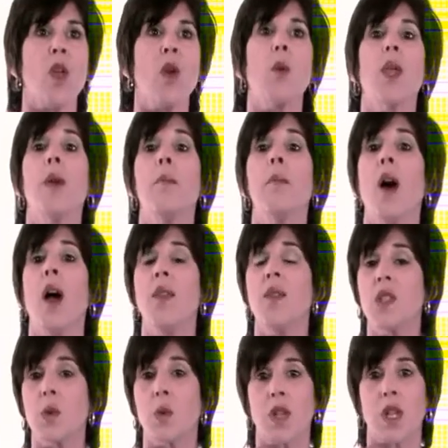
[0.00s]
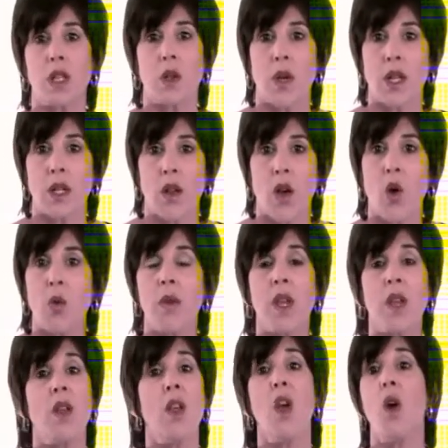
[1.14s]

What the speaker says: We combine this with colloidal oatmeal,